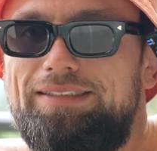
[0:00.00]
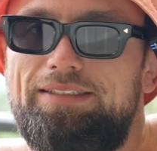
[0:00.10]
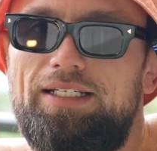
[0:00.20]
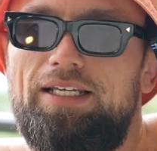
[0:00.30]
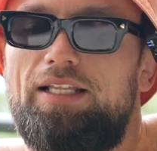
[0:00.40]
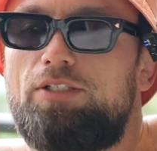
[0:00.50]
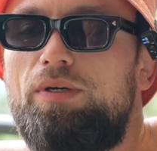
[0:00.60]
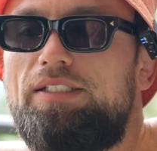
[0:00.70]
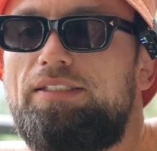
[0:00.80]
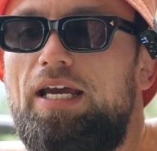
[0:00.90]
Again, that's
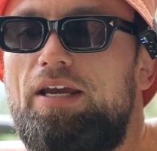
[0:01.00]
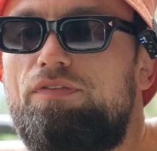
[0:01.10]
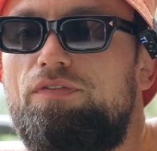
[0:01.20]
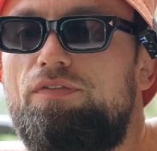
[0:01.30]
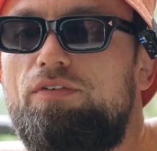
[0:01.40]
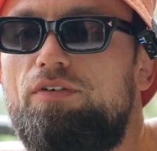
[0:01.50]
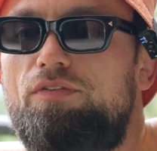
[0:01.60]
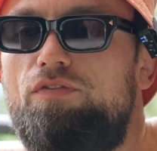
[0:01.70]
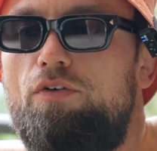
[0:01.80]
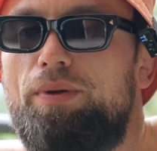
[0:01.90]
pretty safe
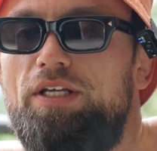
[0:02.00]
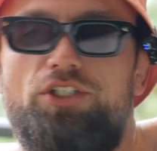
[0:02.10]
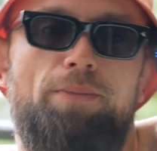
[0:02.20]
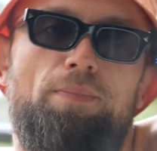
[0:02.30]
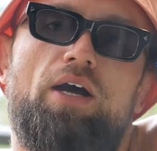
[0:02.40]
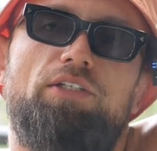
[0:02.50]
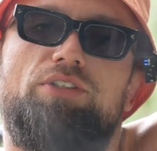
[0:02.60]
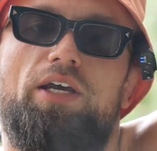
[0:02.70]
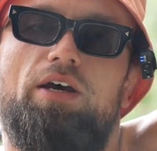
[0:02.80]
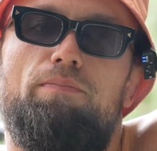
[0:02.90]
for PJ Barch
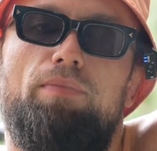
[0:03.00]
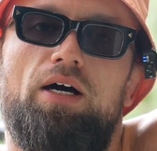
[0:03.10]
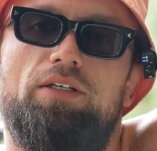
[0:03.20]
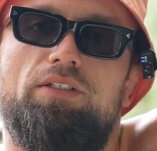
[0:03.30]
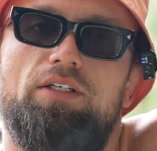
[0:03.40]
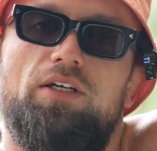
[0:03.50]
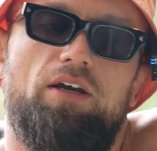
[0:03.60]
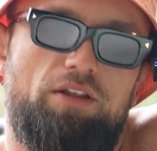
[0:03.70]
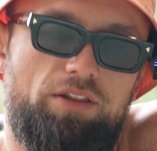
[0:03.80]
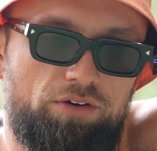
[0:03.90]
there, but
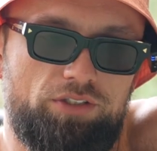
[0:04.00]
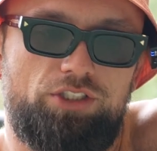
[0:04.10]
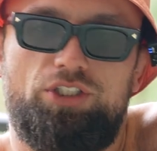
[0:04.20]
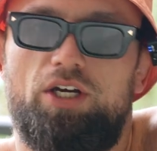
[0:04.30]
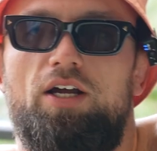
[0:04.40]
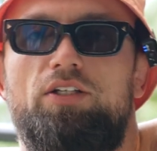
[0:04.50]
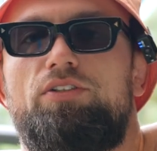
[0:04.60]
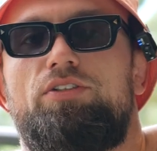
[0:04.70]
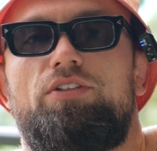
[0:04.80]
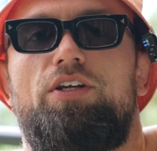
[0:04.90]
there is a
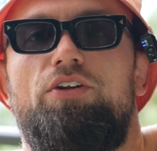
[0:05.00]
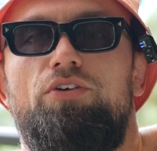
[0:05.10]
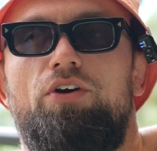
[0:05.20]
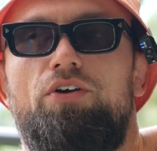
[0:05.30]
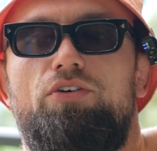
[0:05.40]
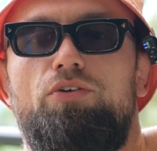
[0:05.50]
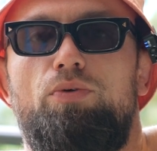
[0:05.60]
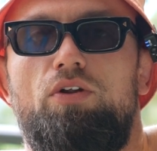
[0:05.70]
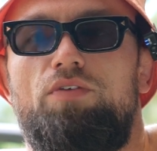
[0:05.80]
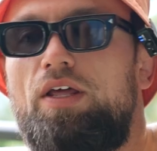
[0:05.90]
chance Canudo could
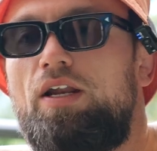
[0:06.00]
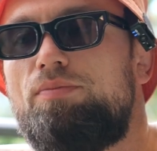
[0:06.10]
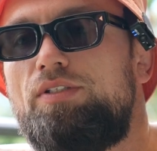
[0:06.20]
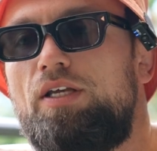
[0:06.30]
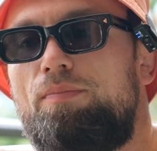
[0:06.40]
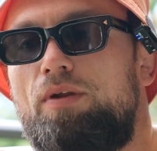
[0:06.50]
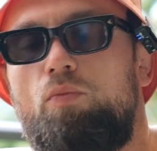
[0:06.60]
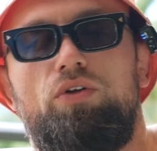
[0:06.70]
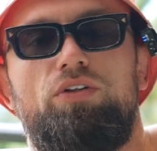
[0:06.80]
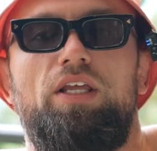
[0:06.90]
pull off that upset. But I
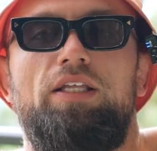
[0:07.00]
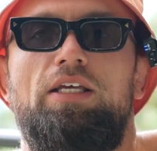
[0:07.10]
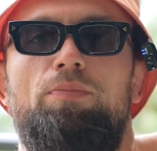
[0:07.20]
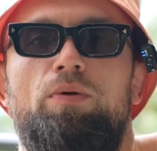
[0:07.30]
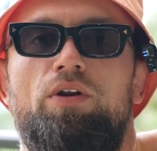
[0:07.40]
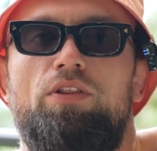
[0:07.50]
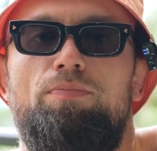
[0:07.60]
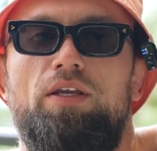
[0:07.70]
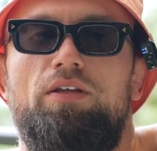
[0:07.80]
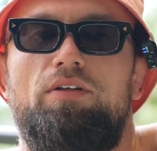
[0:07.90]
wouldn't think that would be one of the
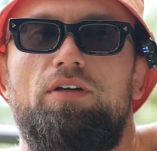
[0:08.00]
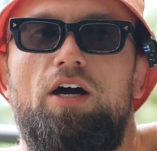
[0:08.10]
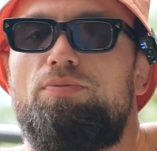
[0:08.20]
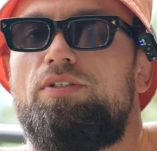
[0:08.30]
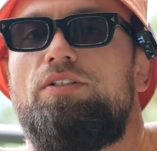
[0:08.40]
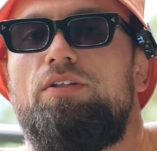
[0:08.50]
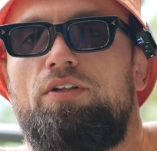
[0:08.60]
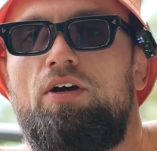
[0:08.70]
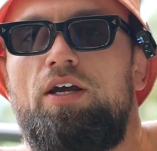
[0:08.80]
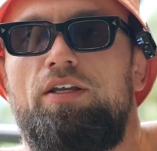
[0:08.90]
big upsets of the
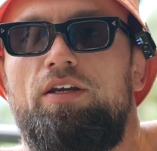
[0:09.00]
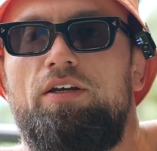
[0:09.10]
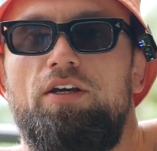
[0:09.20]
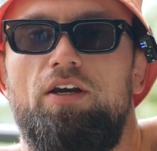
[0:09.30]
night here.